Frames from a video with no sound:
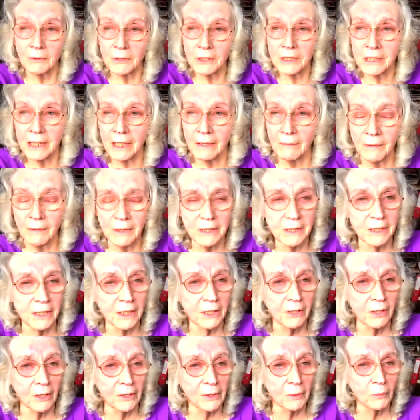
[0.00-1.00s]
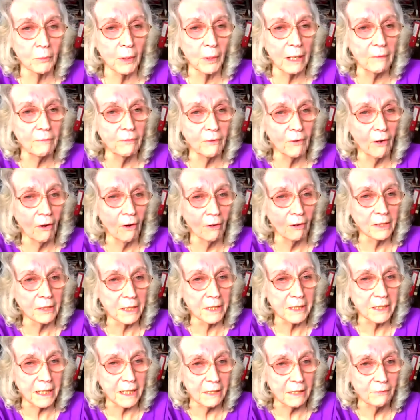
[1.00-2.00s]
servants had gone away for
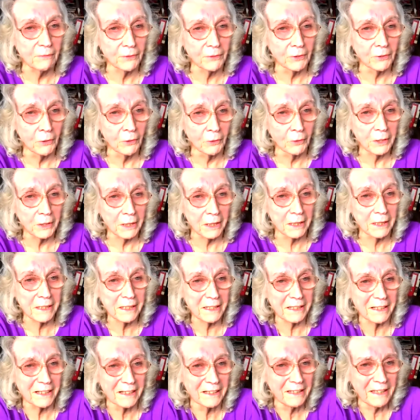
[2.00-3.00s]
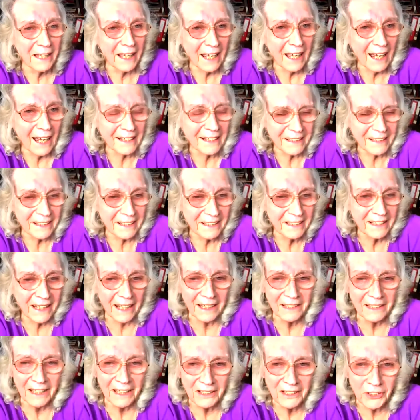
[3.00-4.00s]
holiday for August and they hadn't
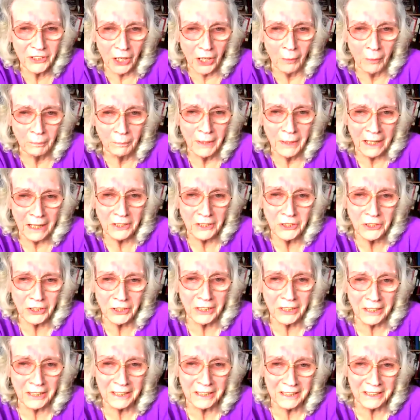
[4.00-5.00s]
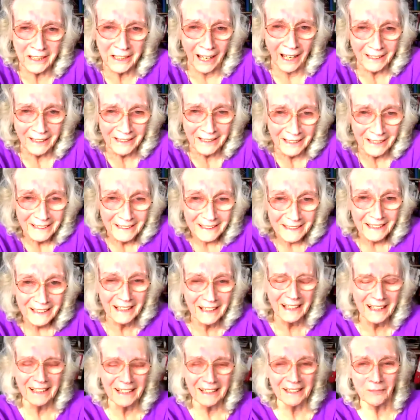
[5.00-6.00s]
done the job they should have done.
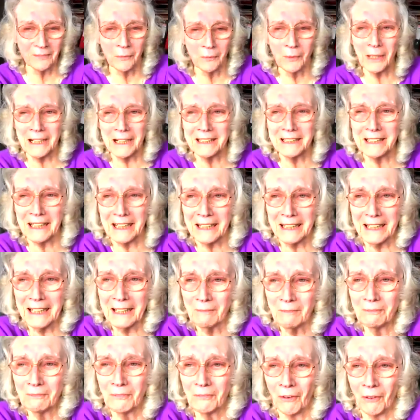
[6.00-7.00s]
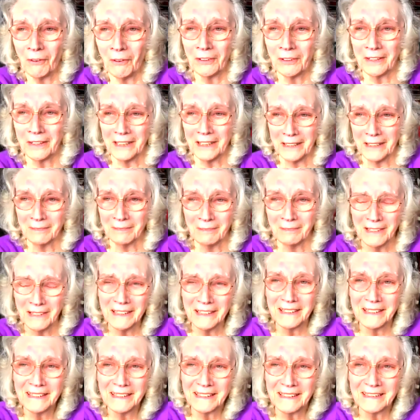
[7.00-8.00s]
And we did it for them.
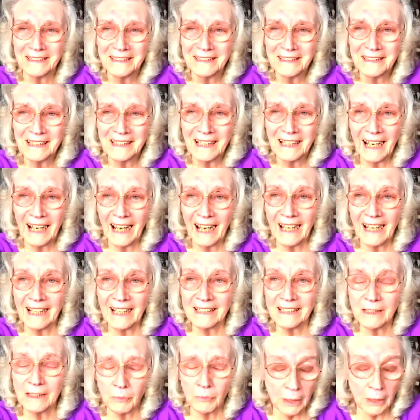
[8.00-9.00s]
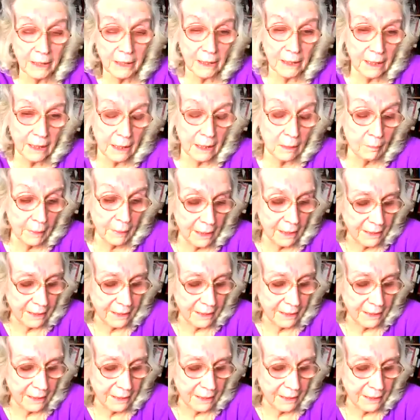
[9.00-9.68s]
And with a little bit of